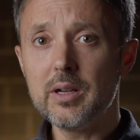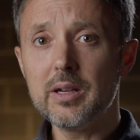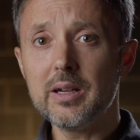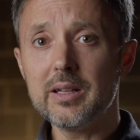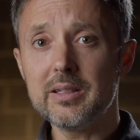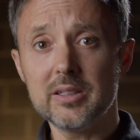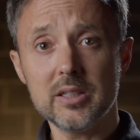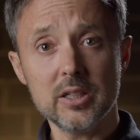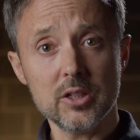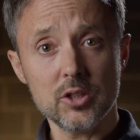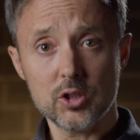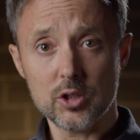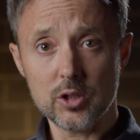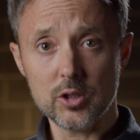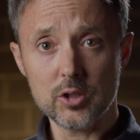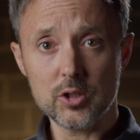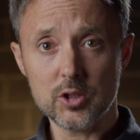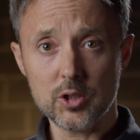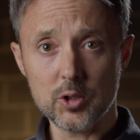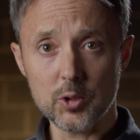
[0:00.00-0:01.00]

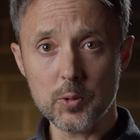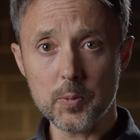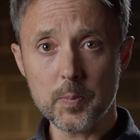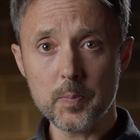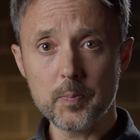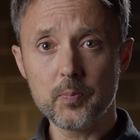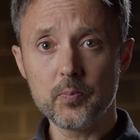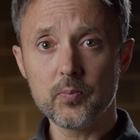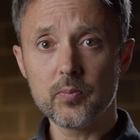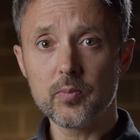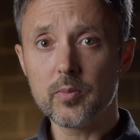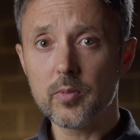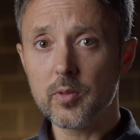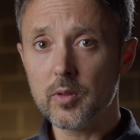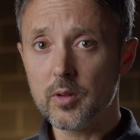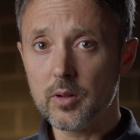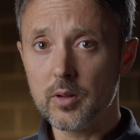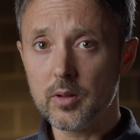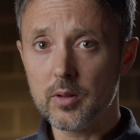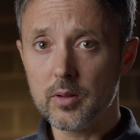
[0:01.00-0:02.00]
attention to.
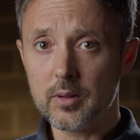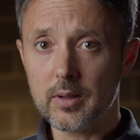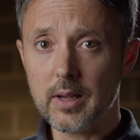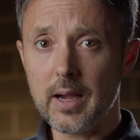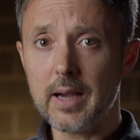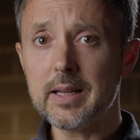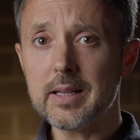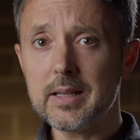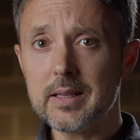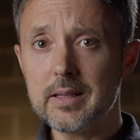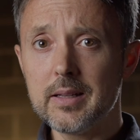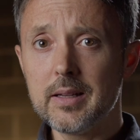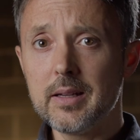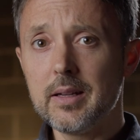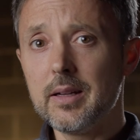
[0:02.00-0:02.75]
Got it?